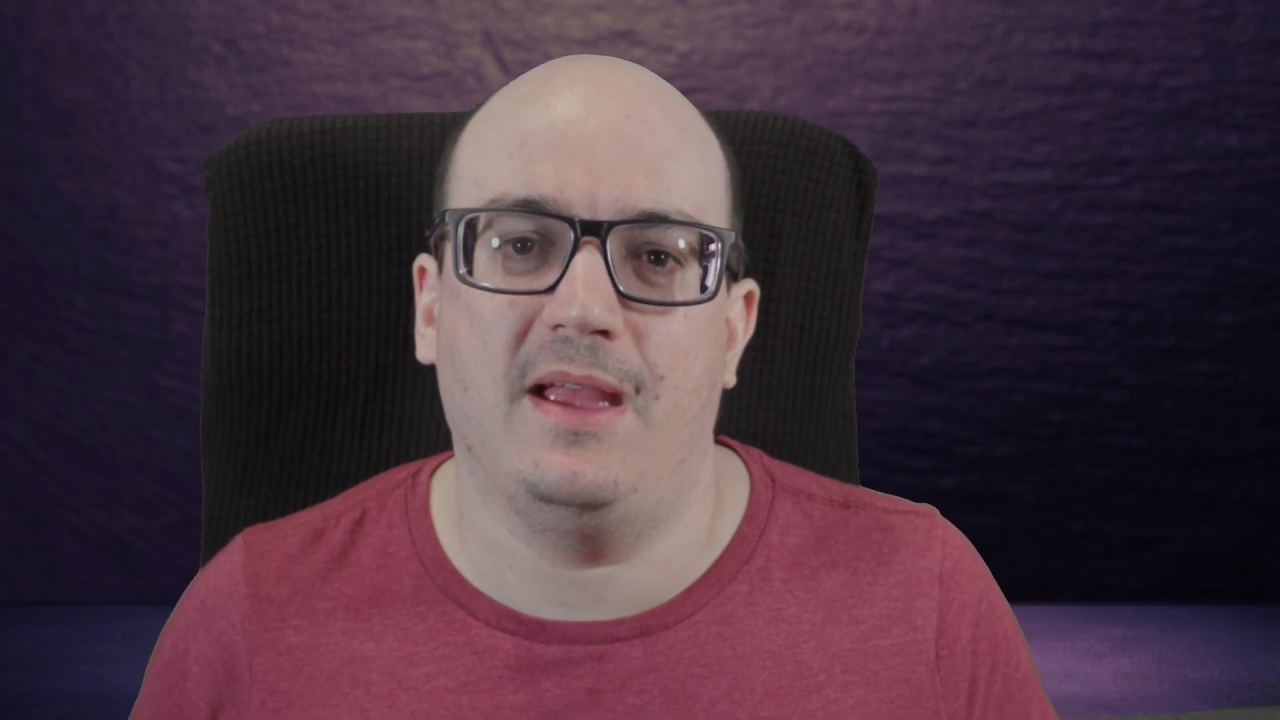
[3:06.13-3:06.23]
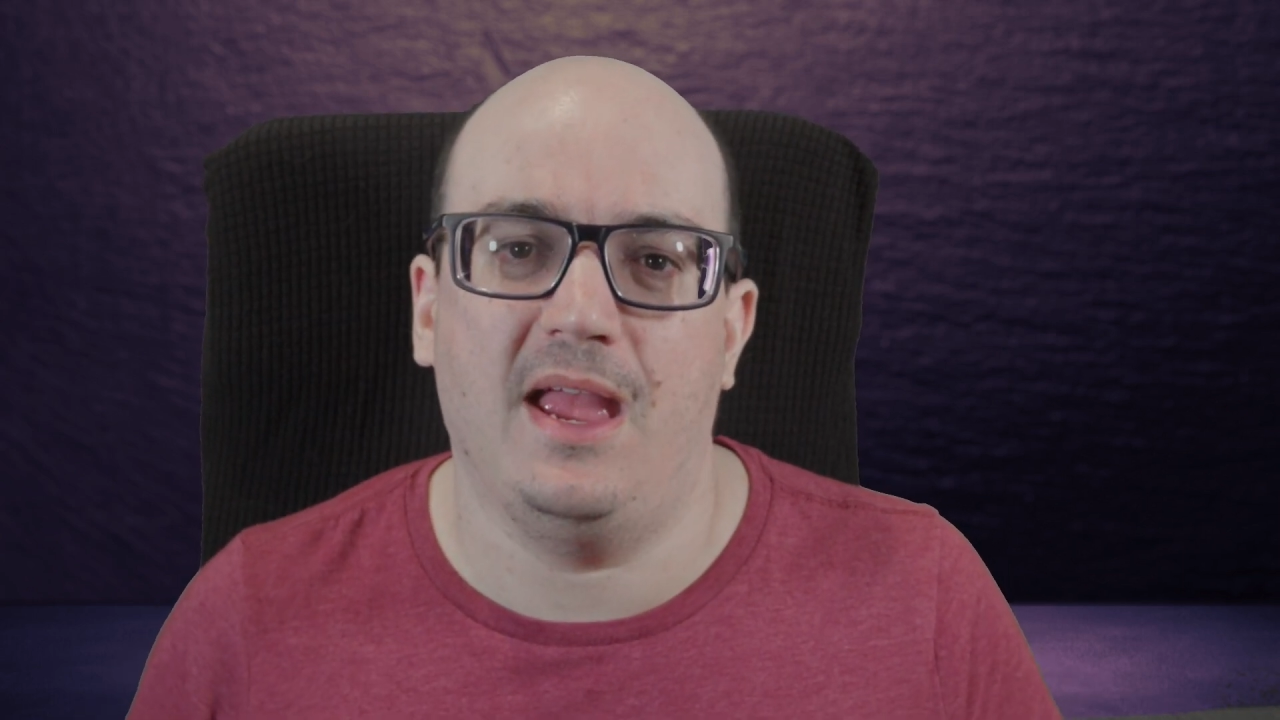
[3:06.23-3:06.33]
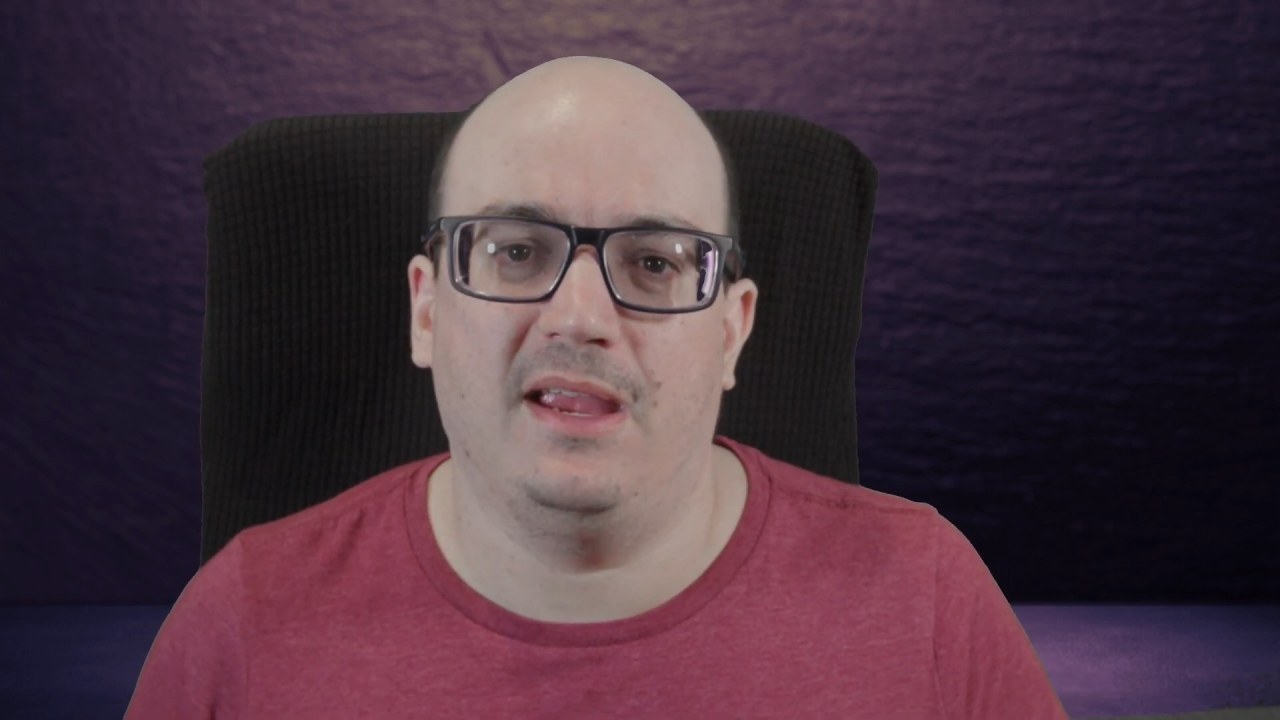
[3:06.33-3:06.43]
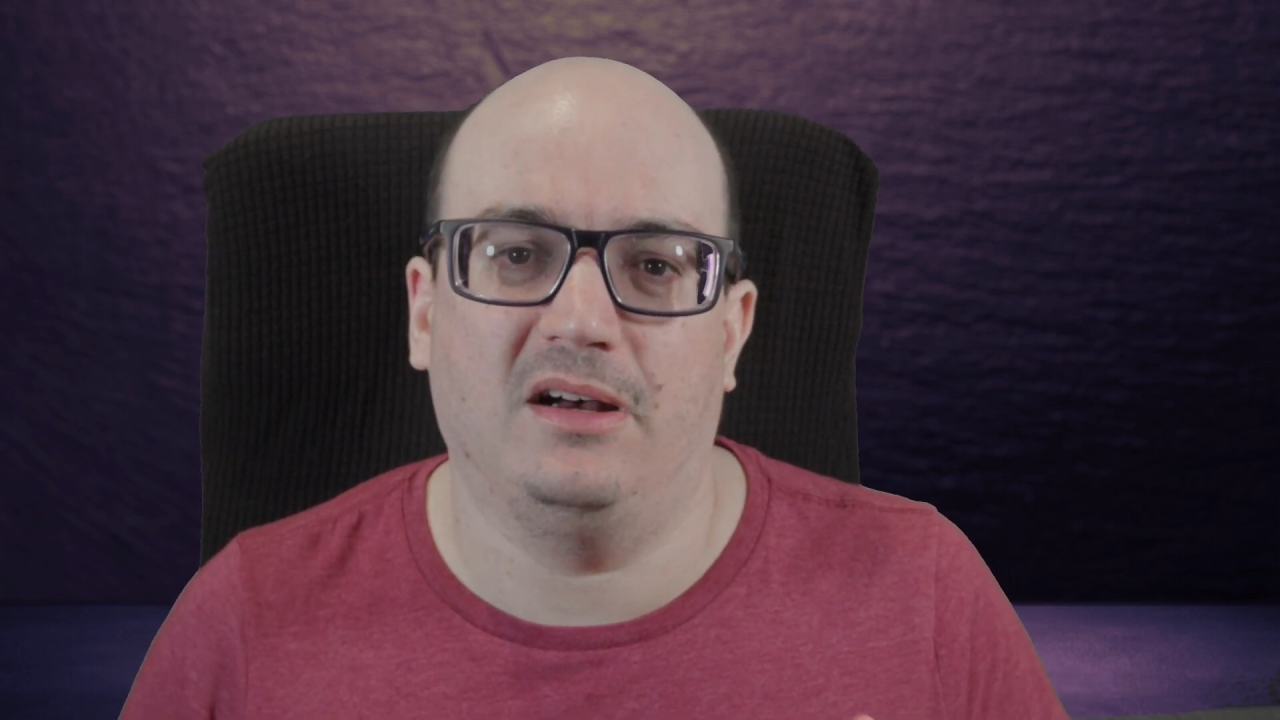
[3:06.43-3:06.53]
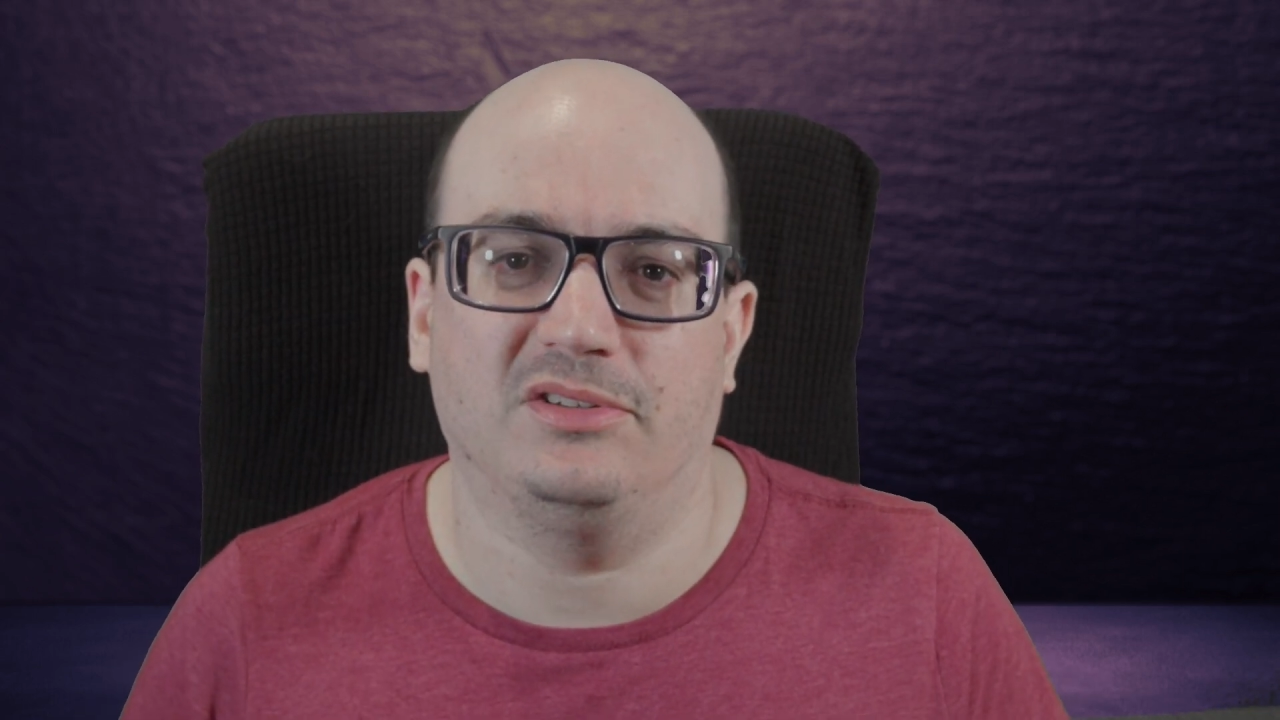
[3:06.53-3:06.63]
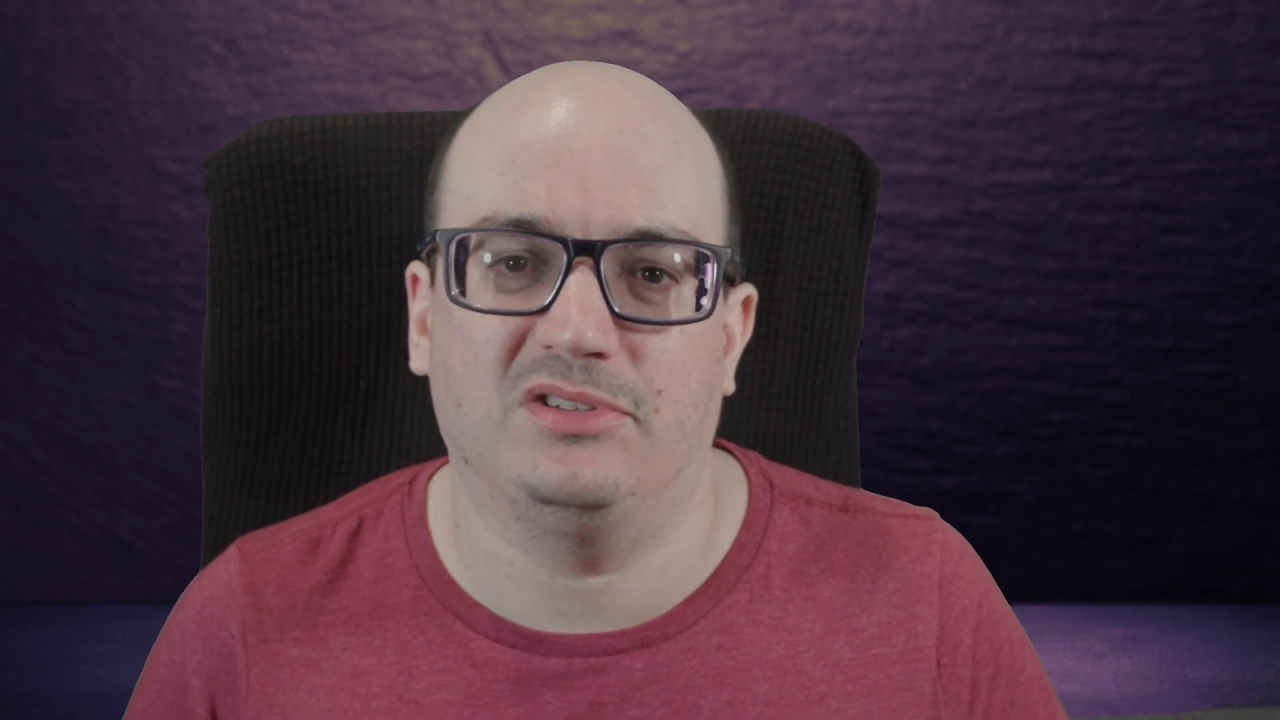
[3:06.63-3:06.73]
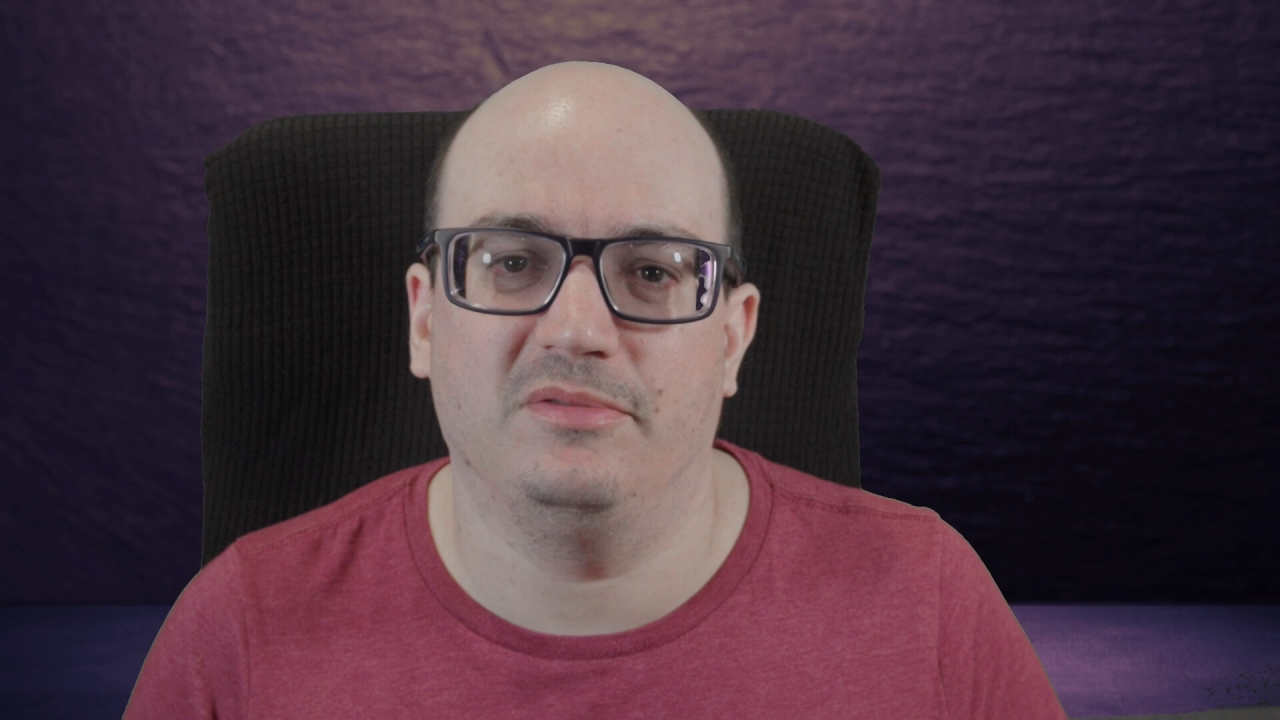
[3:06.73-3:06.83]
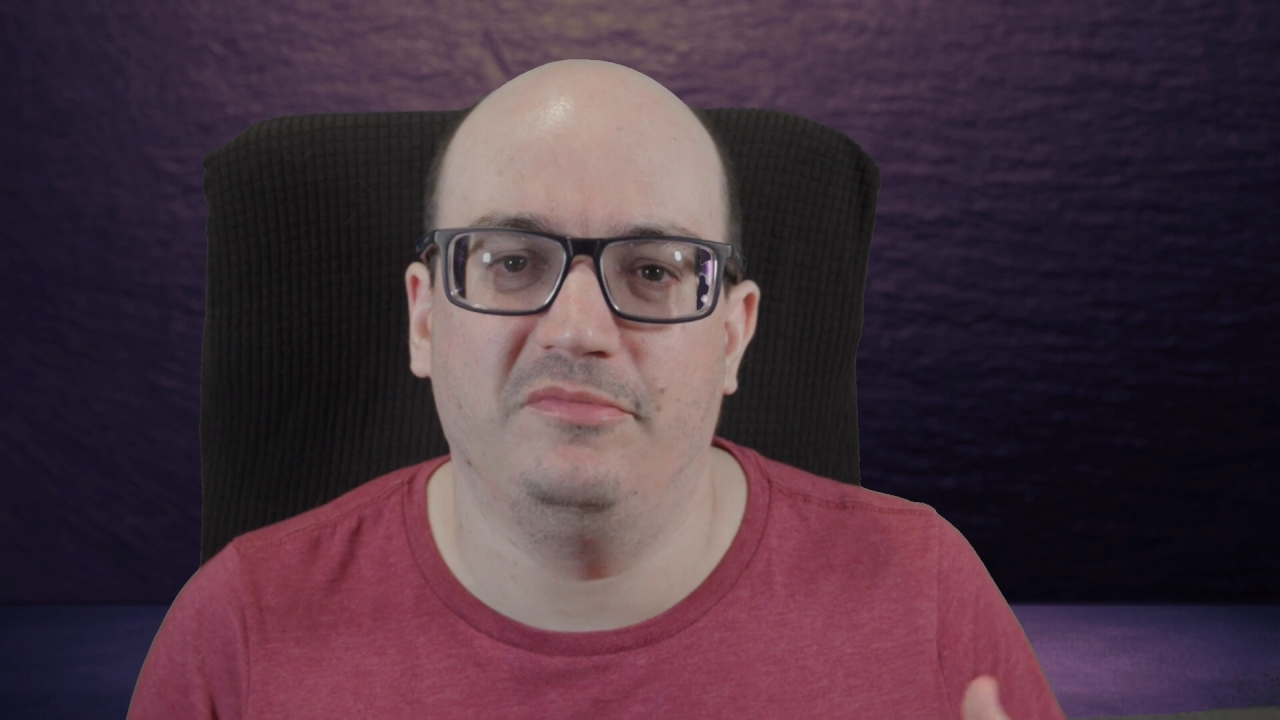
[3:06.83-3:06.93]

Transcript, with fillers: a custom